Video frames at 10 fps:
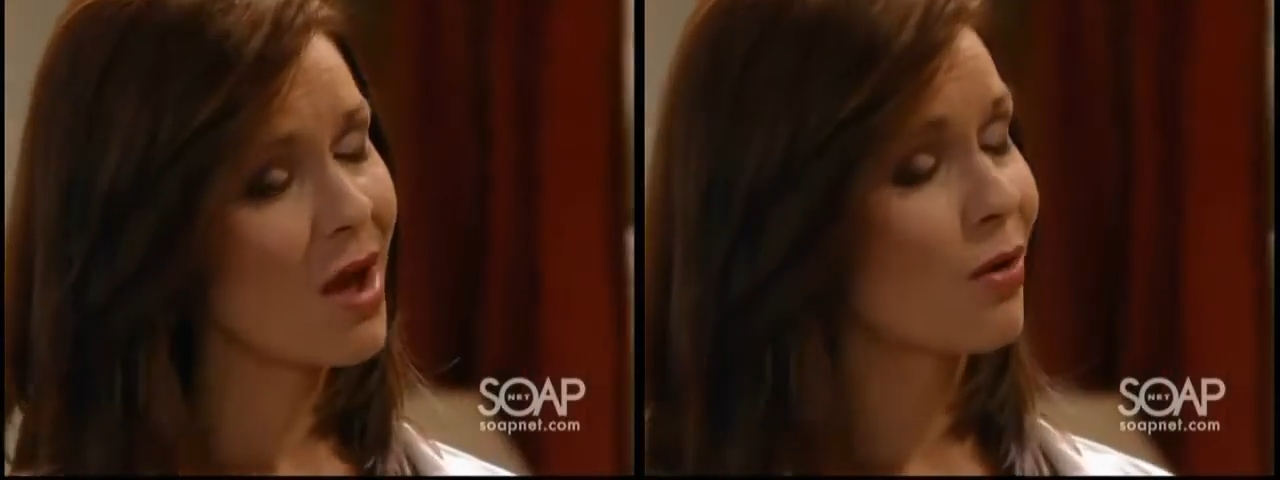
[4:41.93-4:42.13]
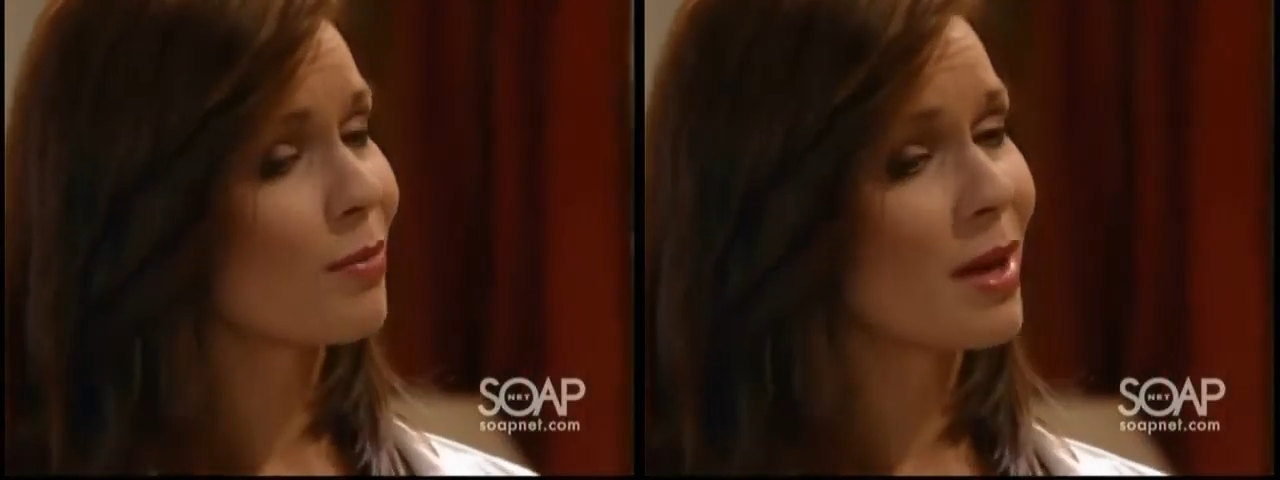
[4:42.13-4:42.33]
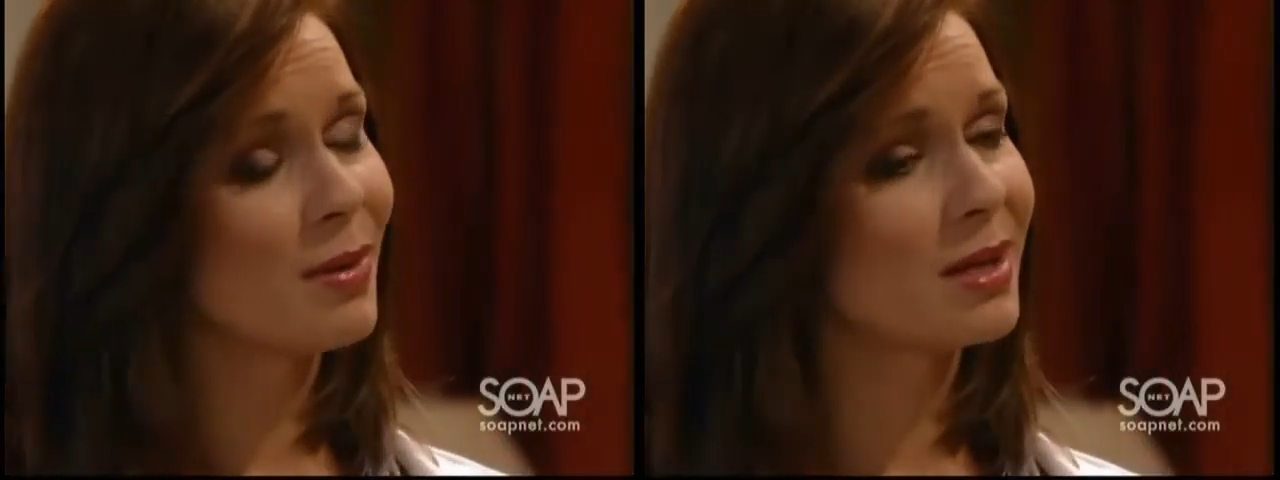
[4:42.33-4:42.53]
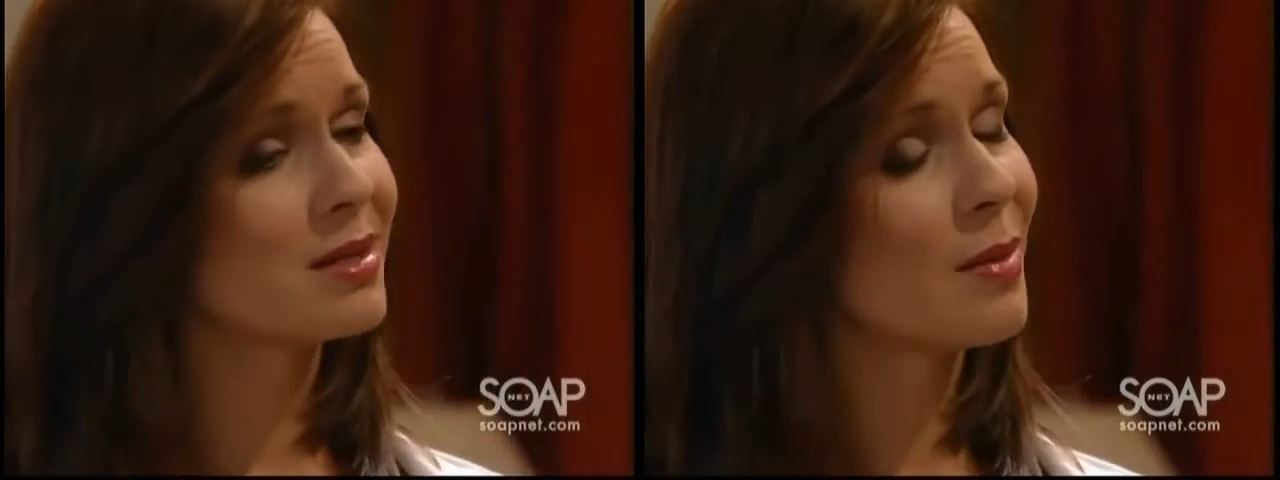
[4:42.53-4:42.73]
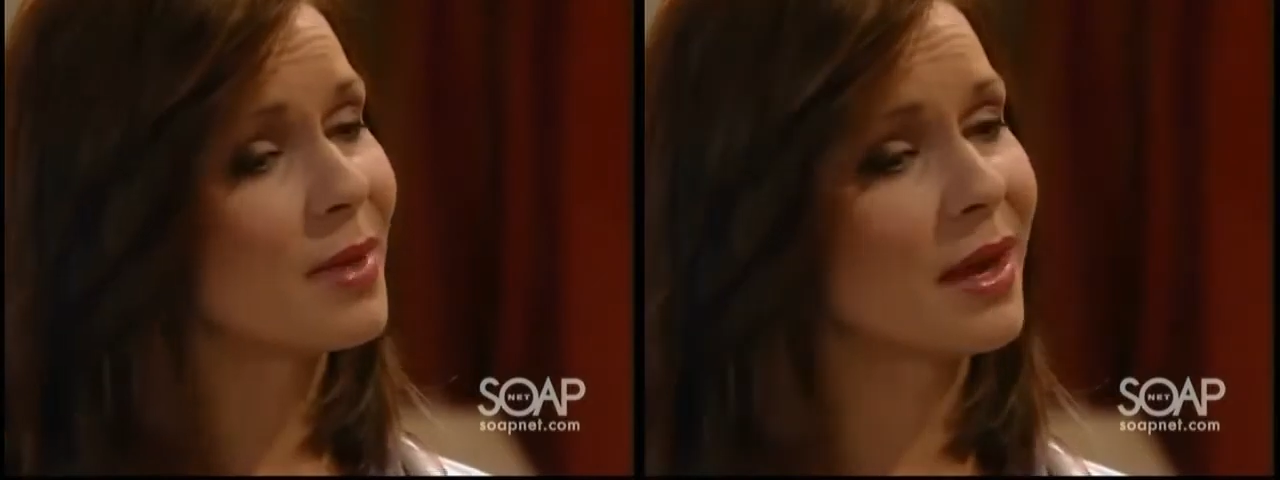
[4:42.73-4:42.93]
Or maybe
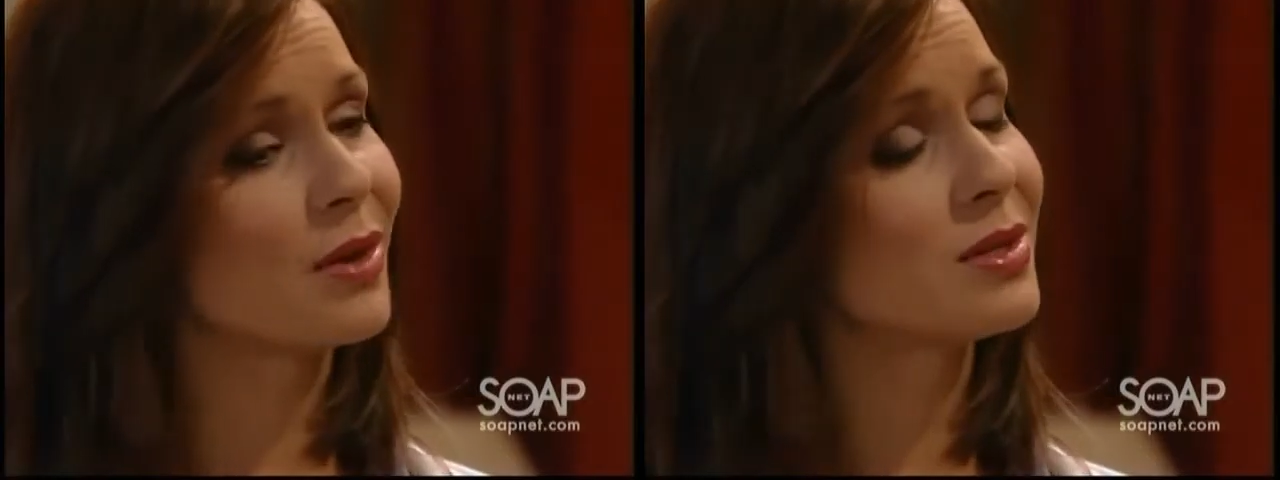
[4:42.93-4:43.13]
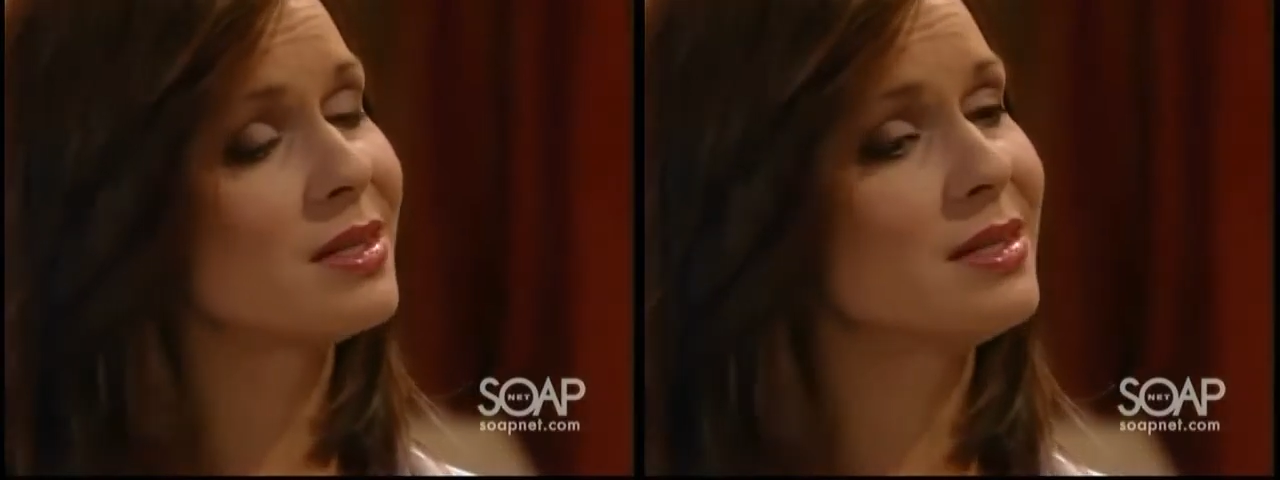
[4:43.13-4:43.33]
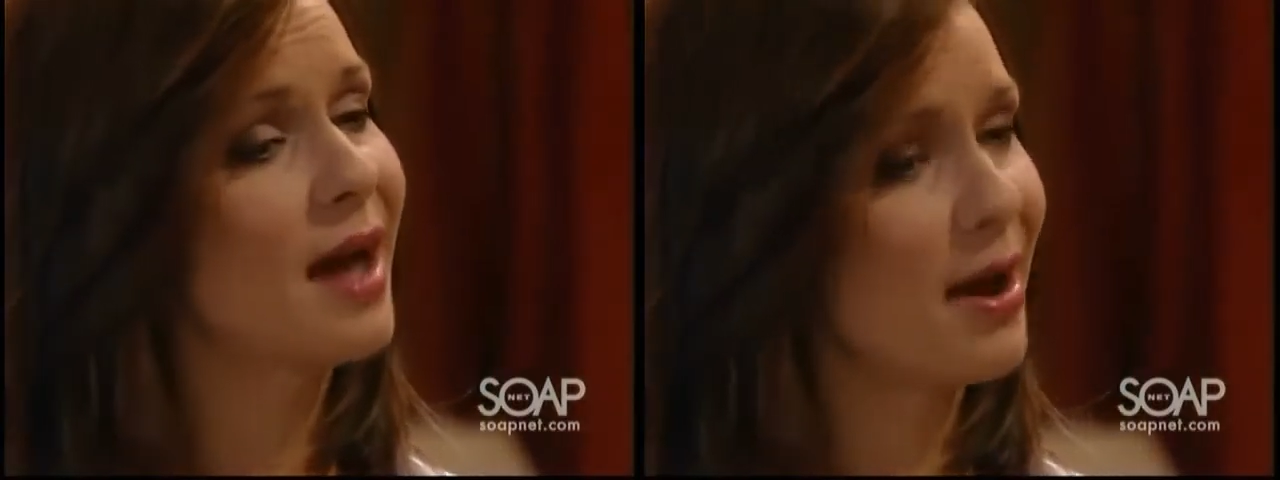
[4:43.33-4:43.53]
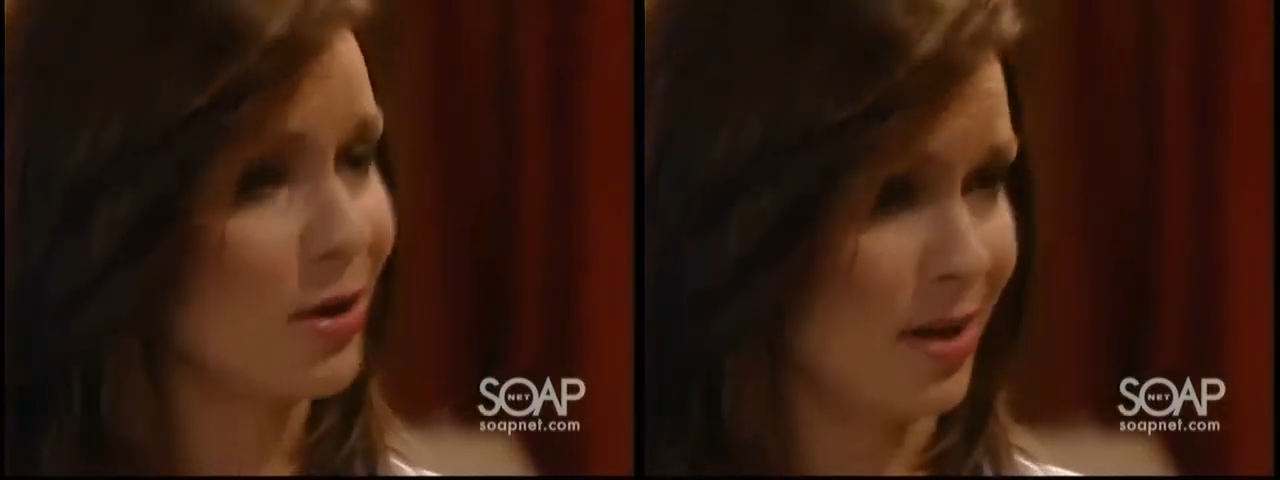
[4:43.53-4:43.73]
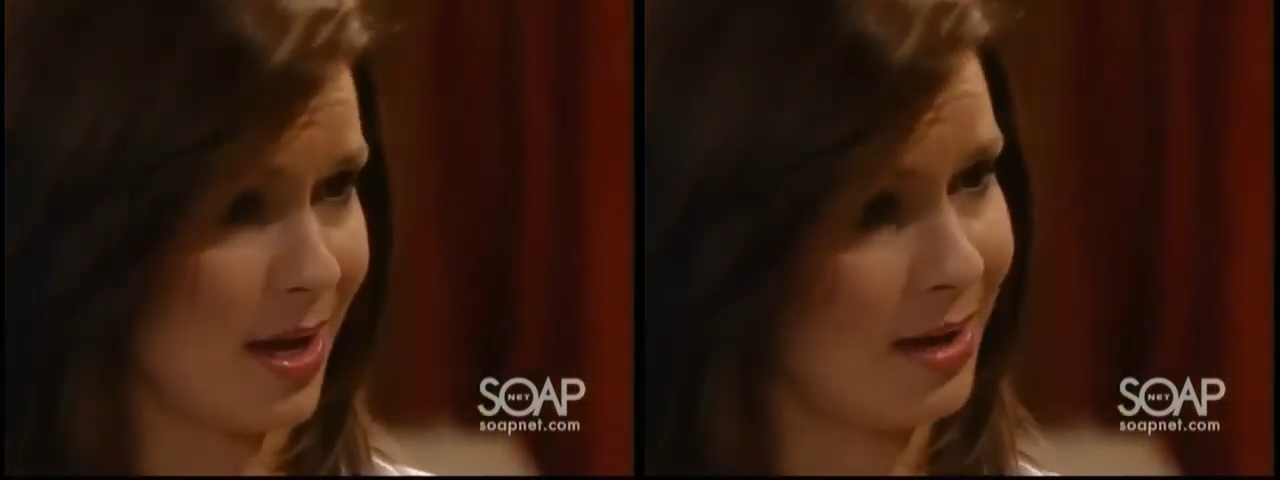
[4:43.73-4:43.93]
it's something else
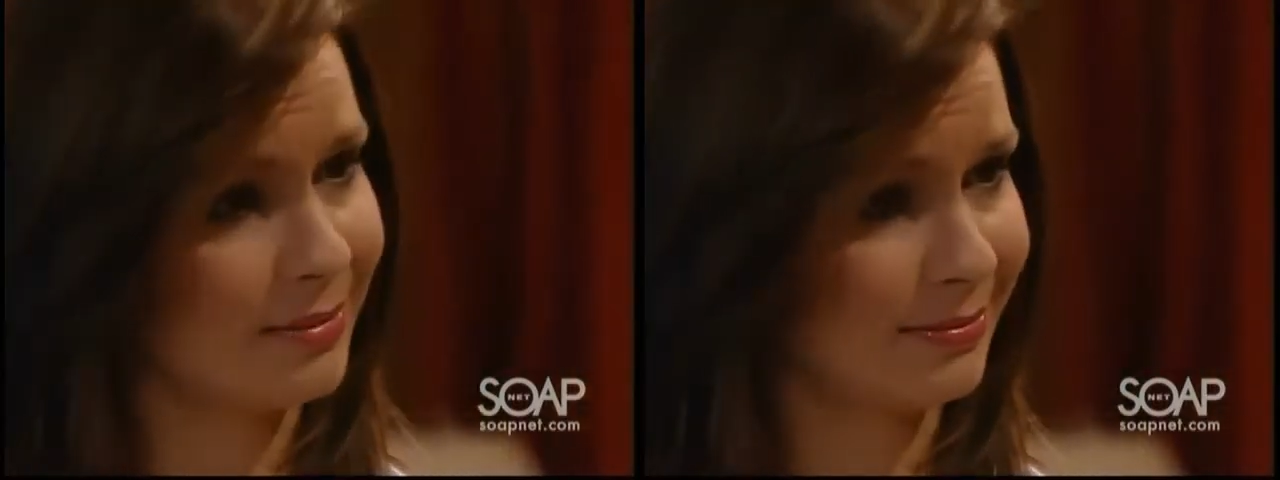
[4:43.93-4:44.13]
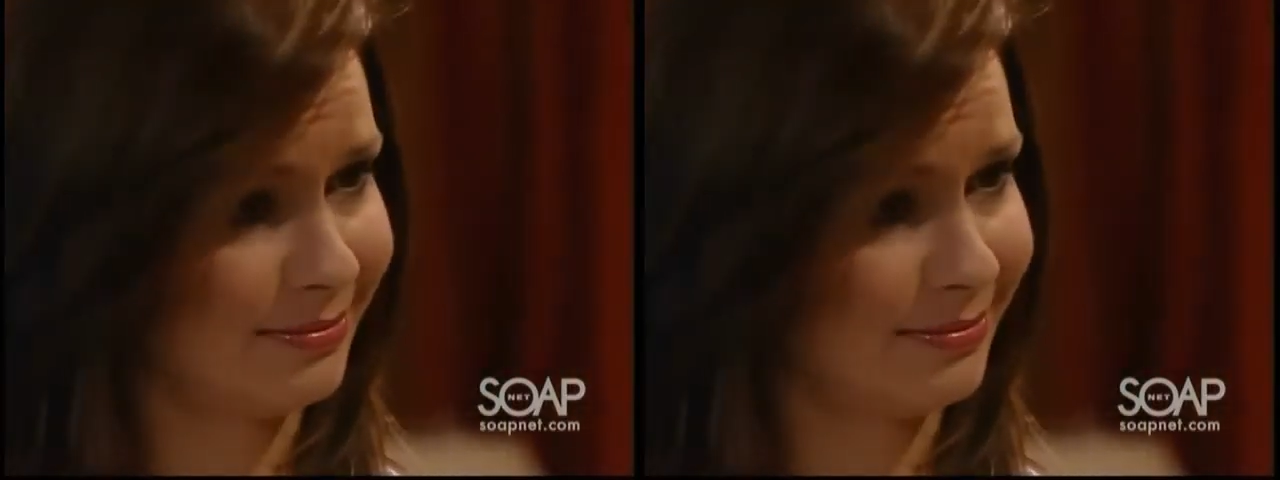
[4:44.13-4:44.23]
entirely.